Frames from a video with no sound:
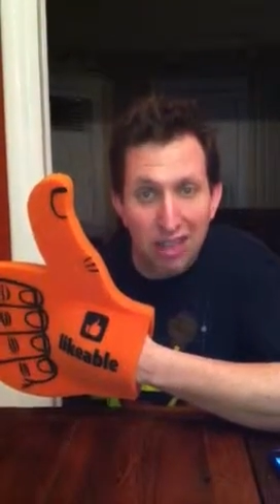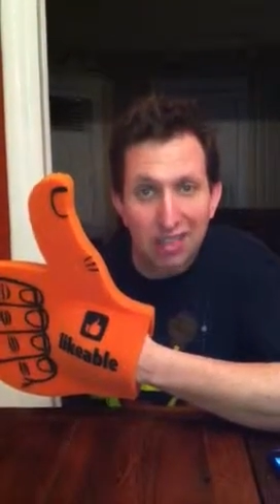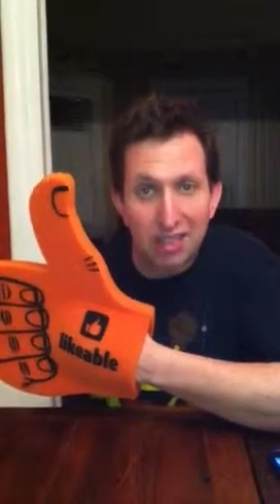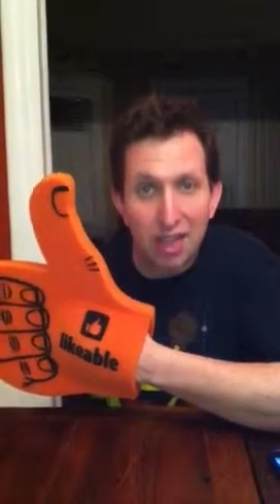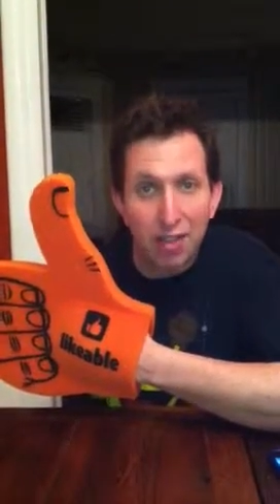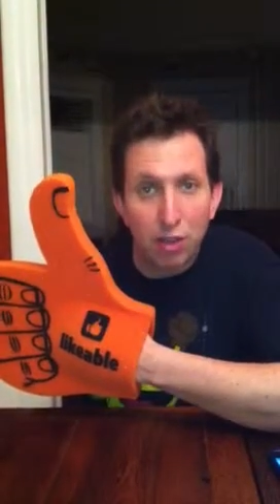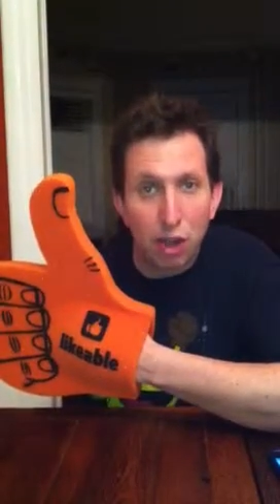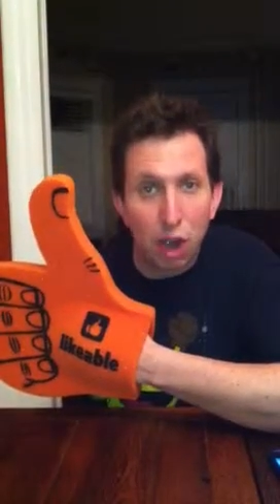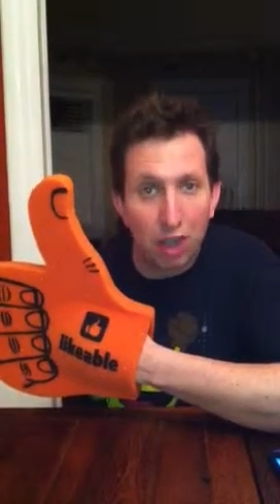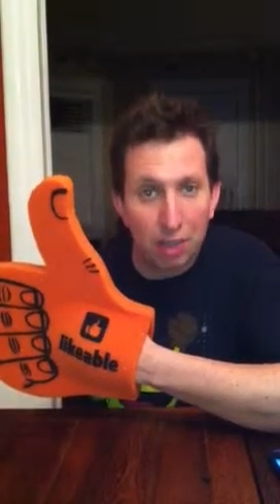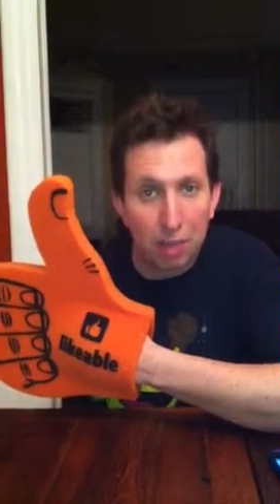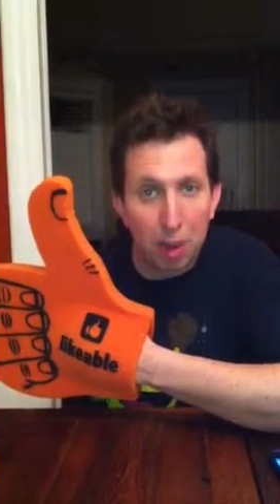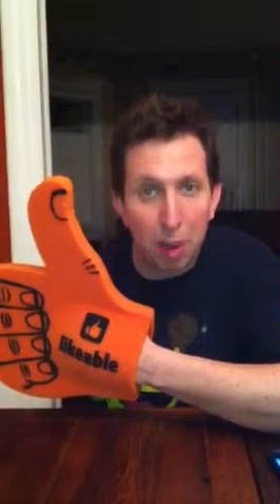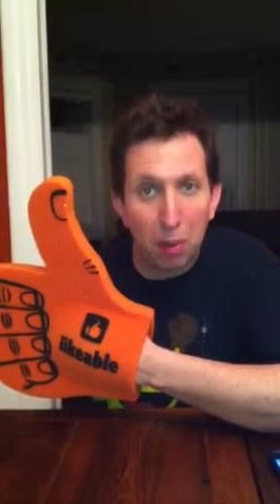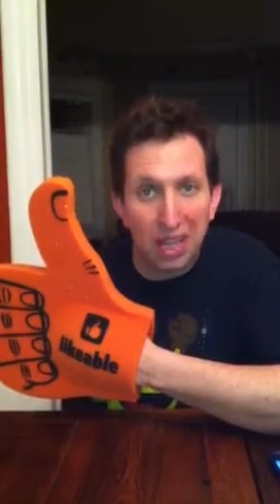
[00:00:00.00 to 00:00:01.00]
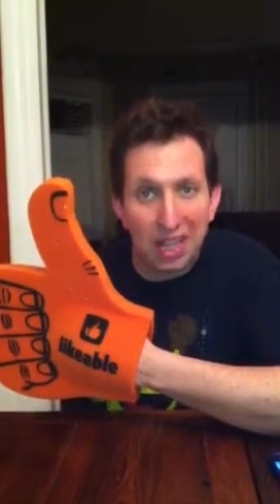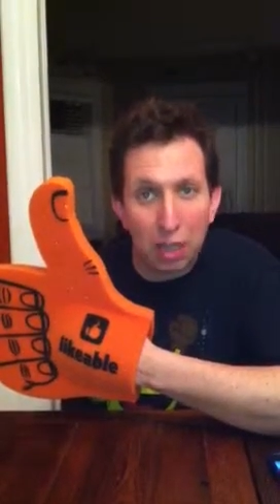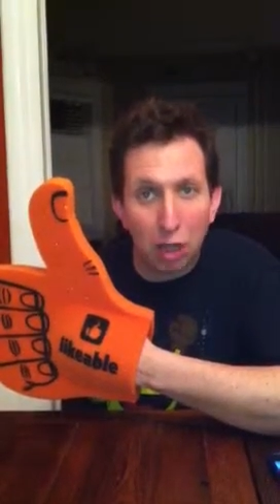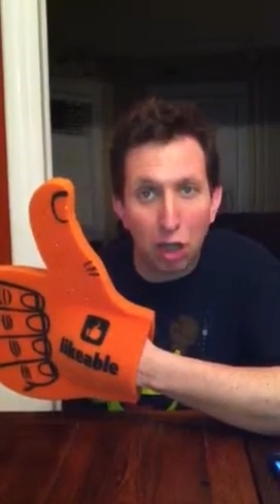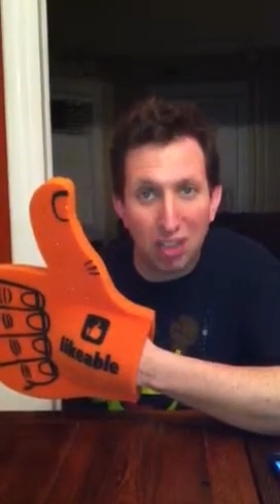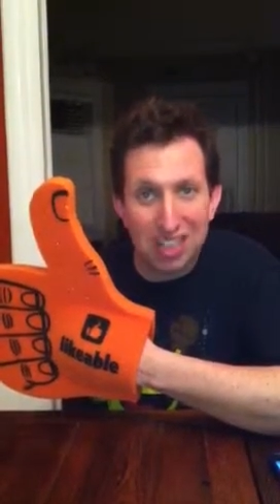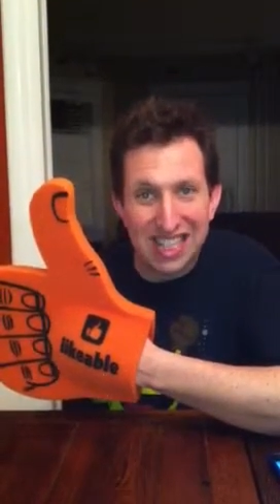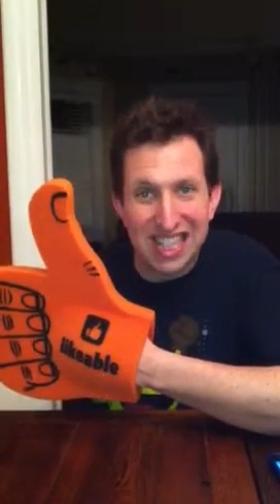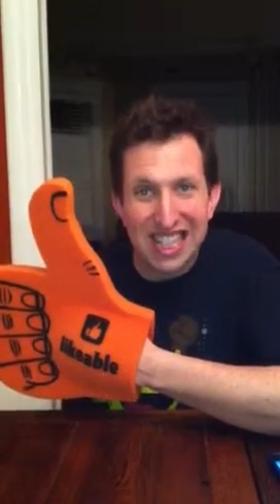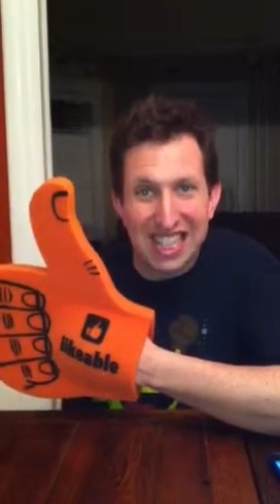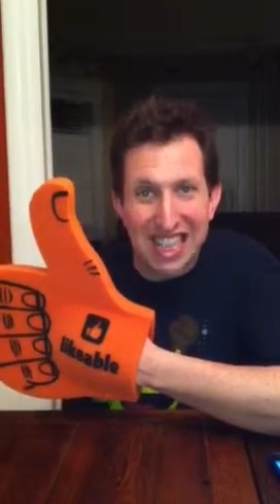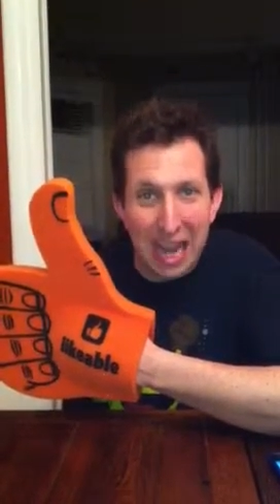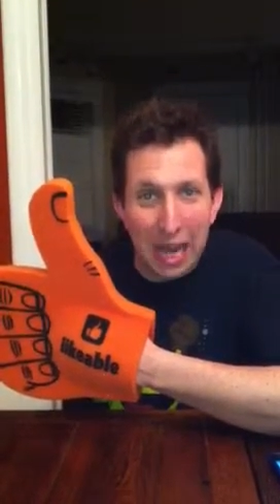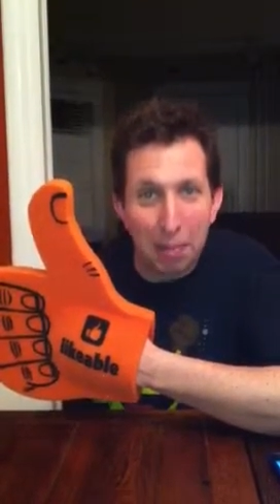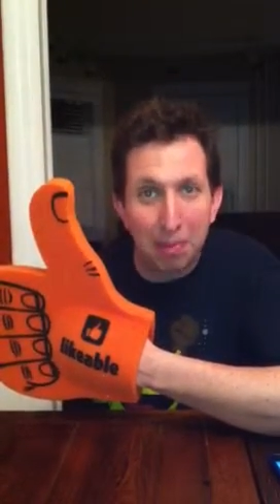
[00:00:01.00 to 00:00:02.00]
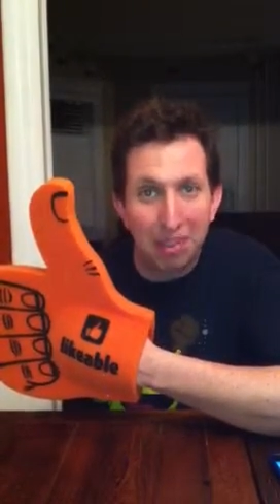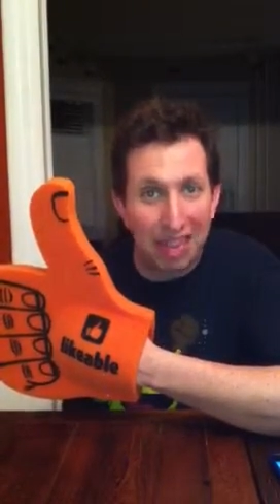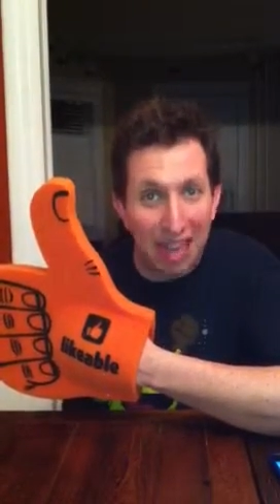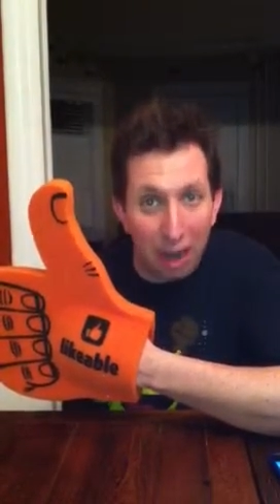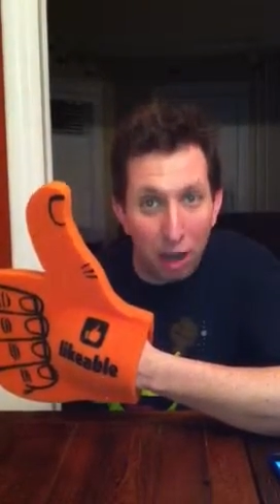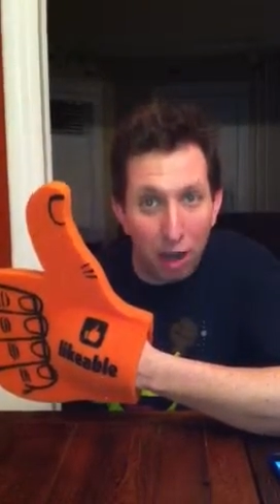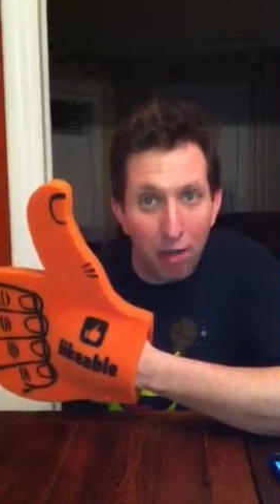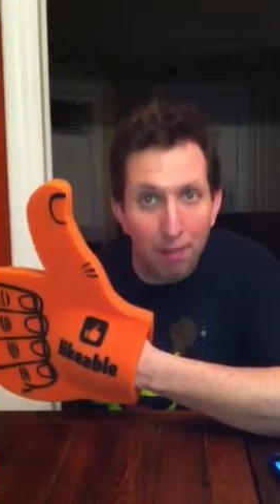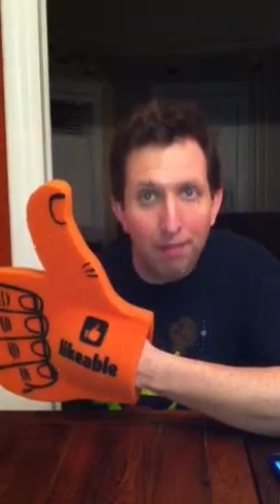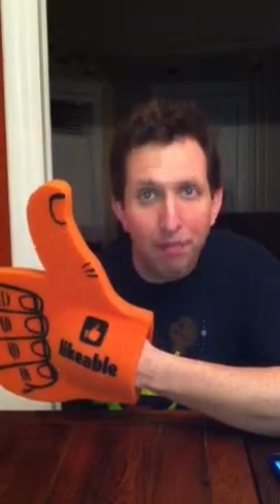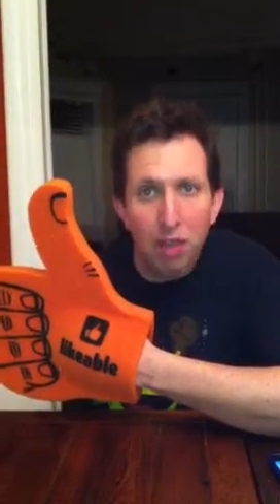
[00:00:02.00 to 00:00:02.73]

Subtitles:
and Seth talked about what he calls the game layer.